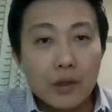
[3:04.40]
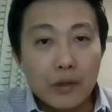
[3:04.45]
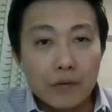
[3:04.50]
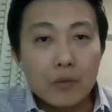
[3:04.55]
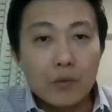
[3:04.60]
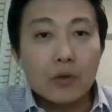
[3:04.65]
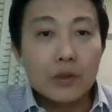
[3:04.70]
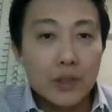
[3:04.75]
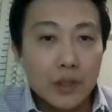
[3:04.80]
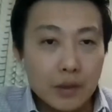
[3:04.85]

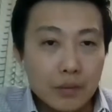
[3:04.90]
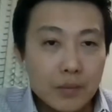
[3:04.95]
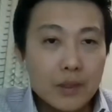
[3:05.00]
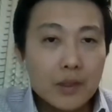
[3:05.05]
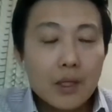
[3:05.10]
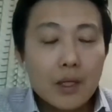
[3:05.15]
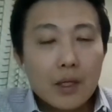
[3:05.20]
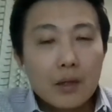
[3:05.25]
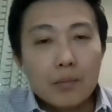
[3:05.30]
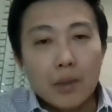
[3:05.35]
more schemes.
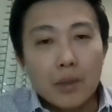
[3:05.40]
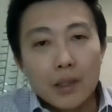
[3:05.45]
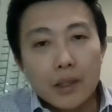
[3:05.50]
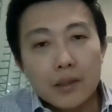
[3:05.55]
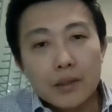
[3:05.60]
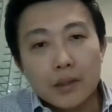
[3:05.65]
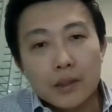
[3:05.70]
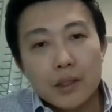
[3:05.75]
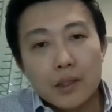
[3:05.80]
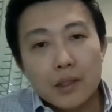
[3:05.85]
But then
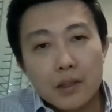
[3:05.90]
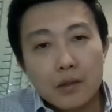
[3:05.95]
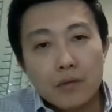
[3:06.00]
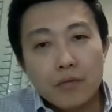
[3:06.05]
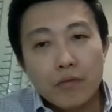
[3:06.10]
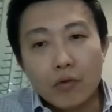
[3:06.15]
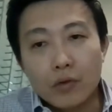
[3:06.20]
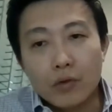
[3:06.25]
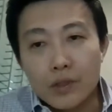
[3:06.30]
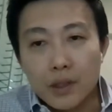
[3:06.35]
the key
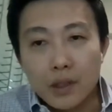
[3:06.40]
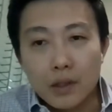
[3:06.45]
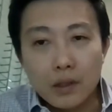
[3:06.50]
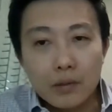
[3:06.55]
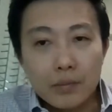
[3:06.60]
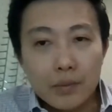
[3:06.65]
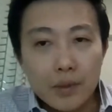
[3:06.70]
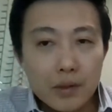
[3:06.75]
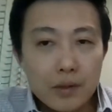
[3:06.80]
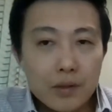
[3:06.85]
for
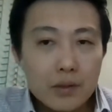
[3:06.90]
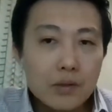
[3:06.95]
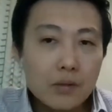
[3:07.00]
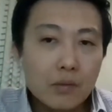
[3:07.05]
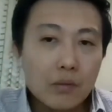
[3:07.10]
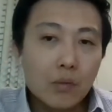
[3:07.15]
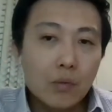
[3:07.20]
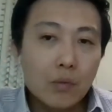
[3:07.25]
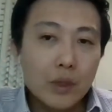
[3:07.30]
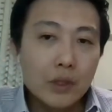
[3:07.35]
startup is
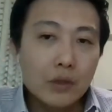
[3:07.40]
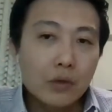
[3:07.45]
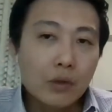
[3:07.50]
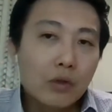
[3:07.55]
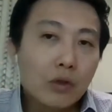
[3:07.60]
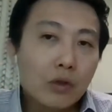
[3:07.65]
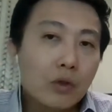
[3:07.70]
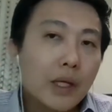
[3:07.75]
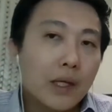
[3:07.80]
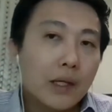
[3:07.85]
we
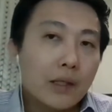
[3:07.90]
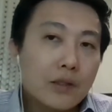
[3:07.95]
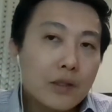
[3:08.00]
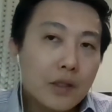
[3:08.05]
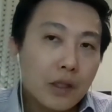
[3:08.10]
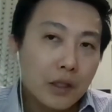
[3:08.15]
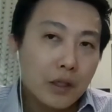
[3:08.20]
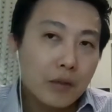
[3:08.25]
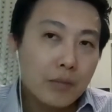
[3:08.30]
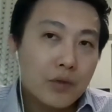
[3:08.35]
don't look at
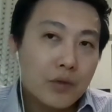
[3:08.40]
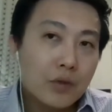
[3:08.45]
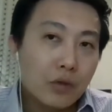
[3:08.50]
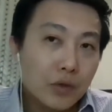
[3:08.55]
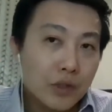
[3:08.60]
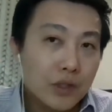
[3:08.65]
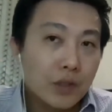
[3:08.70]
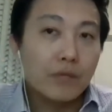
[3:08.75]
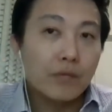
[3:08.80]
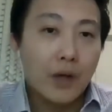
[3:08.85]
schemes to
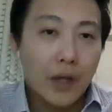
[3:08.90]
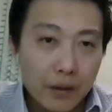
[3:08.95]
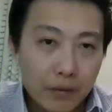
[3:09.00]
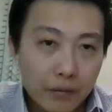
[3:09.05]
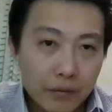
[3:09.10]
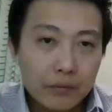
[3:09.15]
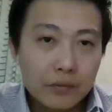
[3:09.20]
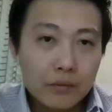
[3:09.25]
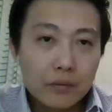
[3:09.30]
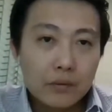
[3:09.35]
survive,
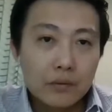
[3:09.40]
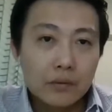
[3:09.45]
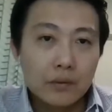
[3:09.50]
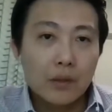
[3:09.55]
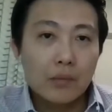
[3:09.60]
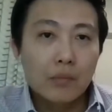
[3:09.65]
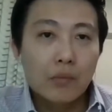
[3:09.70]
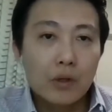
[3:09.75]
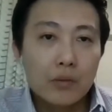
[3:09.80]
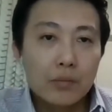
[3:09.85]

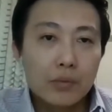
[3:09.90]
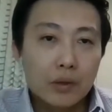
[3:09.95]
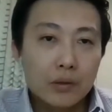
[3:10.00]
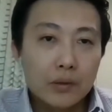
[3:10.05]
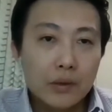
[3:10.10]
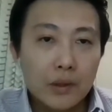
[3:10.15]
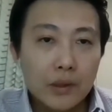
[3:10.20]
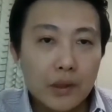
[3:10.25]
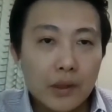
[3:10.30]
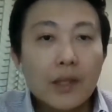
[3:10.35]
right? More
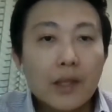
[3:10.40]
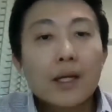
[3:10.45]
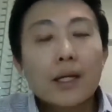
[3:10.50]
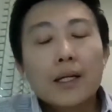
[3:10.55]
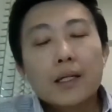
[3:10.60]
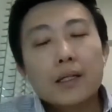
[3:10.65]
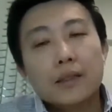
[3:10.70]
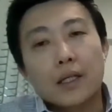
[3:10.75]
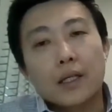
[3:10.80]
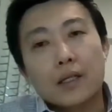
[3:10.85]
importantly,
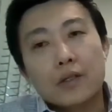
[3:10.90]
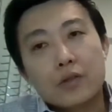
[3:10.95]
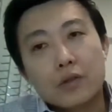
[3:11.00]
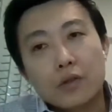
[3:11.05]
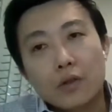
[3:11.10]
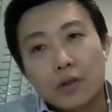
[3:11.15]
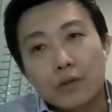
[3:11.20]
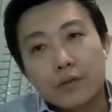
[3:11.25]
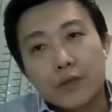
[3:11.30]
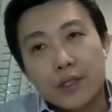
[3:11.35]
that
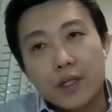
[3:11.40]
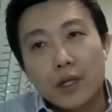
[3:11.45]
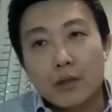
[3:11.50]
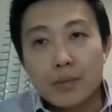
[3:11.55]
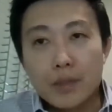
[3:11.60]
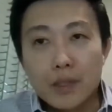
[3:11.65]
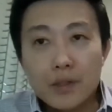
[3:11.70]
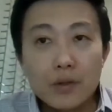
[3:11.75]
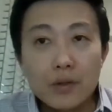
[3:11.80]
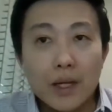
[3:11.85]
sort of just
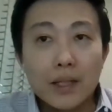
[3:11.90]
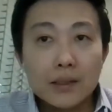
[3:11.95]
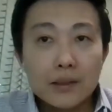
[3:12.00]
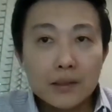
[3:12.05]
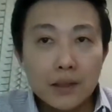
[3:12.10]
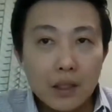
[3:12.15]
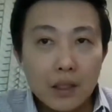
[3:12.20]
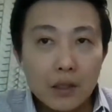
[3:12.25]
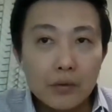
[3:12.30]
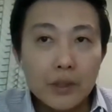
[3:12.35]
helps us to
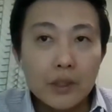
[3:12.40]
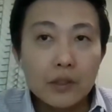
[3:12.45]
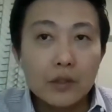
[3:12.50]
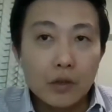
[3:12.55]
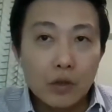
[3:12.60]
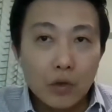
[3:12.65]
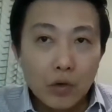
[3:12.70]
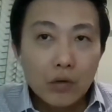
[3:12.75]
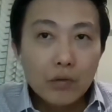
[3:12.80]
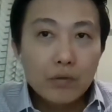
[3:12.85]
accelerate the
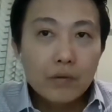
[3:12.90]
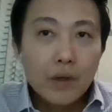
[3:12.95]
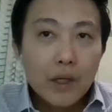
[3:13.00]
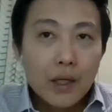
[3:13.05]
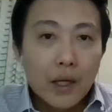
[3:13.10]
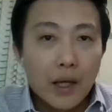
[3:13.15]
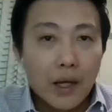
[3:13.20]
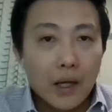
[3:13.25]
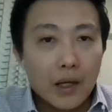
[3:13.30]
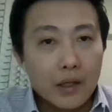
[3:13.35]
growth.
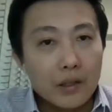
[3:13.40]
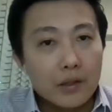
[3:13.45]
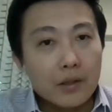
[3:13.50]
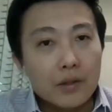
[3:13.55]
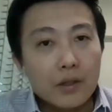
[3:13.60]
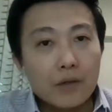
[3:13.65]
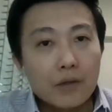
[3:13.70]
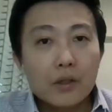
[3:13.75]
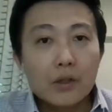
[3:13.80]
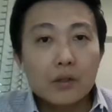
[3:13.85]
And in
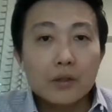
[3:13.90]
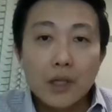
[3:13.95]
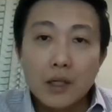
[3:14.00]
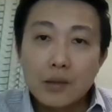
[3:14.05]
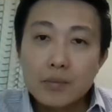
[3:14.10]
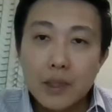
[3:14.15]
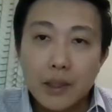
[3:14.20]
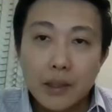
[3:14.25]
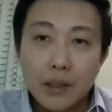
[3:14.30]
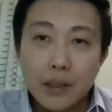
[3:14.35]
difficult
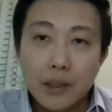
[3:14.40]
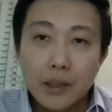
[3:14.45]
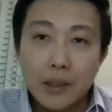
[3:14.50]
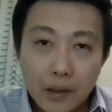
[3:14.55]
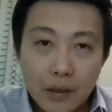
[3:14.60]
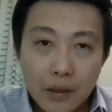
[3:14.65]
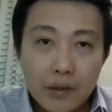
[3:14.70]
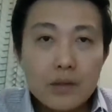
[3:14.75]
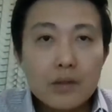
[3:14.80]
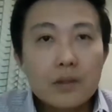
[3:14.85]
times like
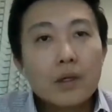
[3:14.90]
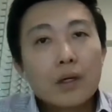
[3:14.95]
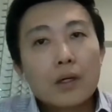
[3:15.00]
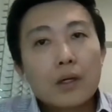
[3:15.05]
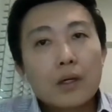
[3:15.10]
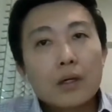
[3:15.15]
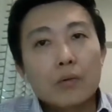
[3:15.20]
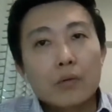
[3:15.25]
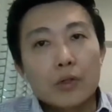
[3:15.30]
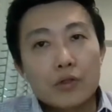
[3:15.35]
this,
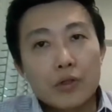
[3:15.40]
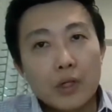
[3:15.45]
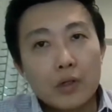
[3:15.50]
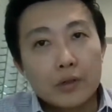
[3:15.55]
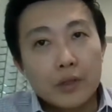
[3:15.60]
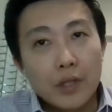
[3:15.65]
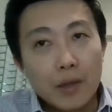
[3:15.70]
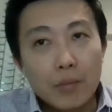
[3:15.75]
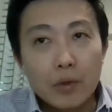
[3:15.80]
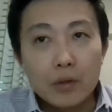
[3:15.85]
we'll try to
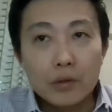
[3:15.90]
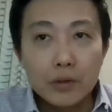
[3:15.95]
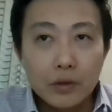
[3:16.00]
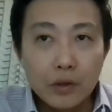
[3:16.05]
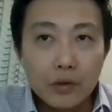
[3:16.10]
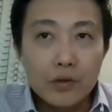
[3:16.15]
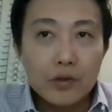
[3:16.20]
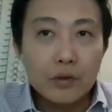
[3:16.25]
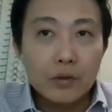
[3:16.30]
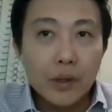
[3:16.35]
tap on
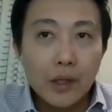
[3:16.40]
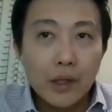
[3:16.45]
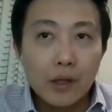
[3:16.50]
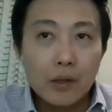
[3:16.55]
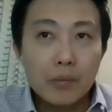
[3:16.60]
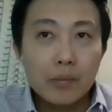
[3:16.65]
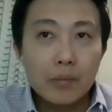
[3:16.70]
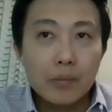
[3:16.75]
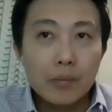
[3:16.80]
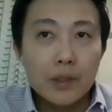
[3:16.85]
those to
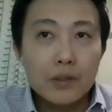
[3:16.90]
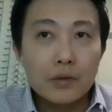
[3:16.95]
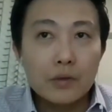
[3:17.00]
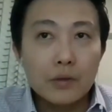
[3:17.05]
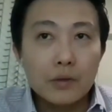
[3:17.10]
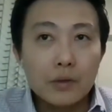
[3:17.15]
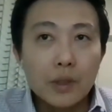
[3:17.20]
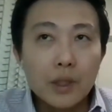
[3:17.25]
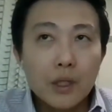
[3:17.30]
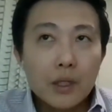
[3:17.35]
help us to
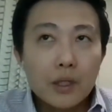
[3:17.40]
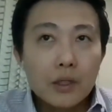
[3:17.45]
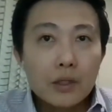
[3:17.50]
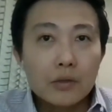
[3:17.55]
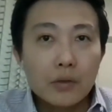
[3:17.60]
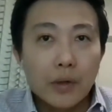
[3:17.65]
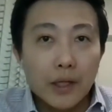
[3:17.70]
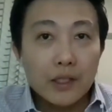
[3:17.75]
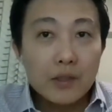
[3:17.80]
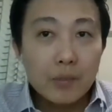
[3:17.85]

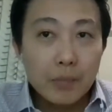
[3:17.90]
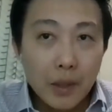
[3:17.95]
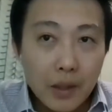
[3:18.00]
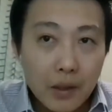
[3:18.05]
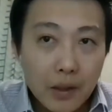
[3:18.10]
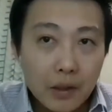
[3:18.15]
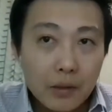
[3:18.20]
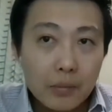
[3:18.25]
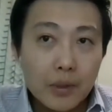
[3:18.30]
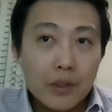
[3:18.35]
expand,
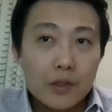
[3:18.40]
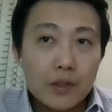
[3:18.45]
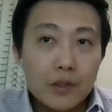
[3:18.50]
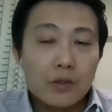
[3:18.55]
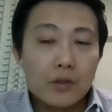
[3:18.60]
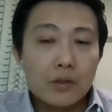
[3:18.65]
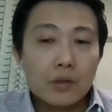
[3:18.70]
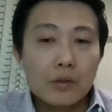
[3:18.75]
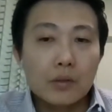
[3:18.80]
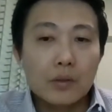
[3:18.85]
help us
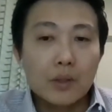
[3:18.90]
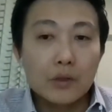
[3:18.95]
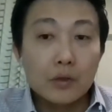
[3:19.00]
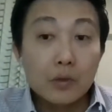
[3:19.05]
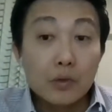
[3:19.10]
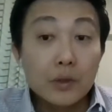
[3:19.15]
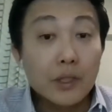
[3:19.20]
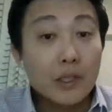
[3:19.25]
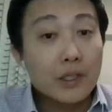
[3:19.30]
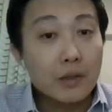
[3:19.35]
to do
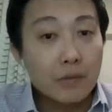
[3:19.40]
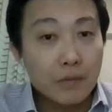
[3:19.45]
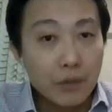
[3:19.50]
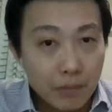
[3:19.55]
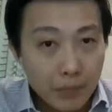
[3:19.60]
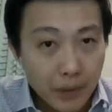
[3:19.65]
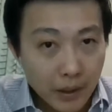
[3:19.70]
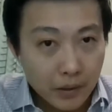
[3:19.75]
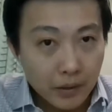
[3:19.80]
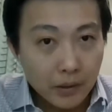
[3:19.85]
things even
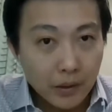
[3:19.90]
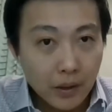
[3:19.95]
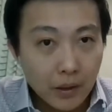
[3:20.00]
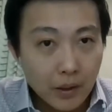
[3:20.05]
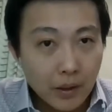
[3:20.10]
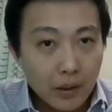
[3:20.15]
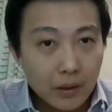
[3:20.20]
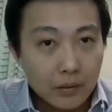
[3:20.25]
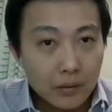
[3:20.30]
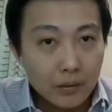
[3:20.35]
better,
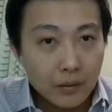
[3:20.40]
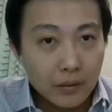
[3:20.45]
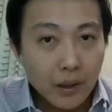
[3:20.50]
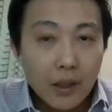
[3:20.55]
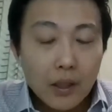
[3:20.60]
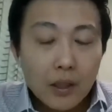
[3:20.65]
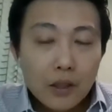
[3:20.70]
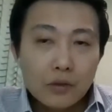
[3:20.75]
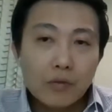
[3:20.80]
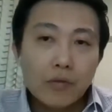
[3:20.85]
right?
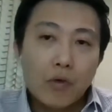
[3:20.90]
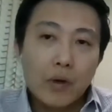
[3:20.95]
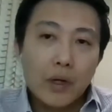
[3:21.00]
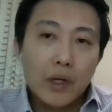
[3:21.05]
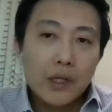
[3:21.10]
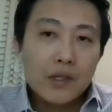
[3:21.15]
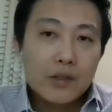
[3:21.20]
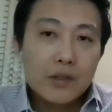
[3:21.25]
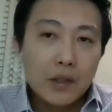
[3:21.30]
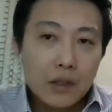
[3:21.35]
So for any
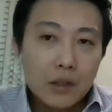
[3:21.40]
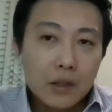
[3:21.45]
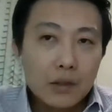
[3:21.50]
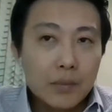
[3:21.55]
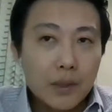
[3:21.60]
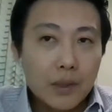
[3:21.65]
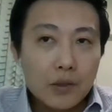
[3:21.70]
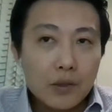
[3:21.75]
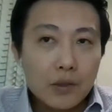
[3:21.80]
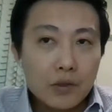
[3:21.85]
startup
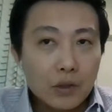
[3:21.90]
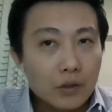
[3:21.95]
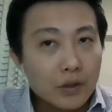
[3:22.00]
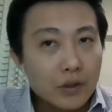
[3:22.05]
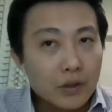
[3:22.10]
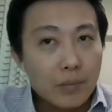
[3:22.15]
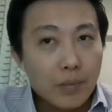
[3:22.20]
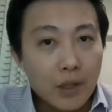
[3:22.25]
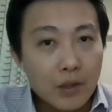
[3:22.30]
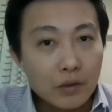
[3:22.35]
that sort of
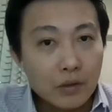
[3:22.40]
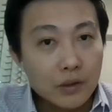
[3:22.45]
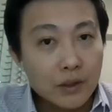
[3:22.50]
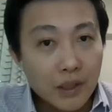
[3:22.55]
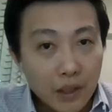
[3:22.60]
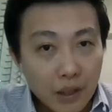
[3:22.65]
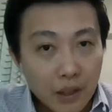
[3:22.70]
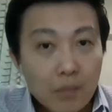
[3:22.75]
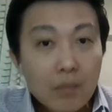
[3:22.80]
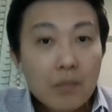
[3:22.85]
depends on
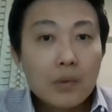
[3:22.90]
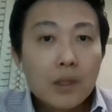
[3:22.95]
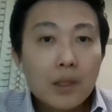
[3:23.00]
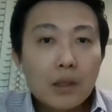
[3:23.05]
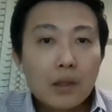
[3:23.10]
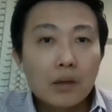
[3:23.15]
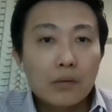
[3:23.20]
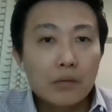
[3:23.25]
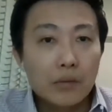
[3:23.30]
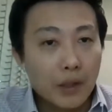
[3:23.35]
scheme,
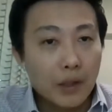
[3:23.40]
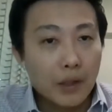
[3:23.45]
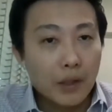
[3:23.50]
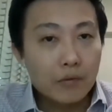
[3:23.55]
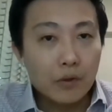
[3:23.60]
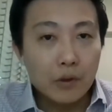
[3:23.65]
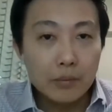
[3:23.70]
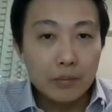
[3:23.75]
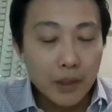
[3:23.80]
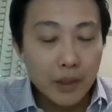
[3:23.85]
right
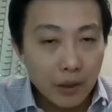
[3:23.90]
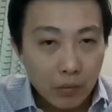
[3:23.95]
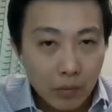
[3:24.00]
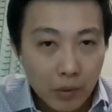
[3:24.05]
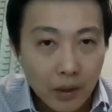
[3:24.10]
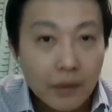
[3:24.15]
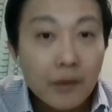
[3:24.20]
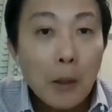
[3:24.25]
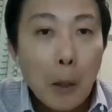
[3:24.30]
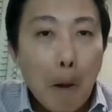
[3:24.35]
from day
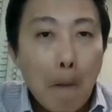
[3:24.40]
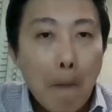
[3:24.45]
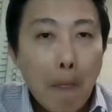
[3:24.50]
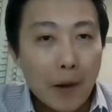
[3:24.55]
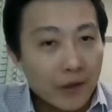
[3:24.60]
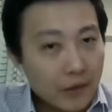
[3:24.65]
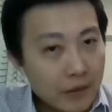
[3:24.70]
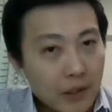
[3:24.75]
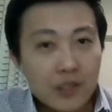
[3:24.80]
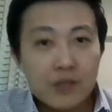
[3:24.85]
one, I
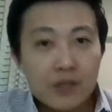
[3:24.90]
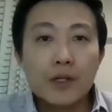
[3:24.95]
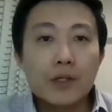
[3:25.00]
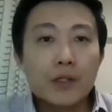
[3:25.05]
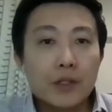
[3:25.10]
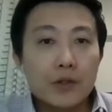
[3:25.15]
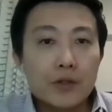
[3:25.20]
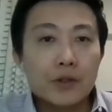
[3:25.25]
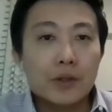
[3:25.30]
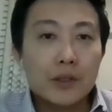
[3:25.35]
think that's very
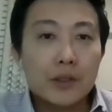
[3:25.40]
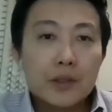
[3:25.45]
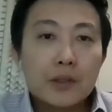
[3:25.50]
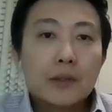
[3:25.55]
dangerous.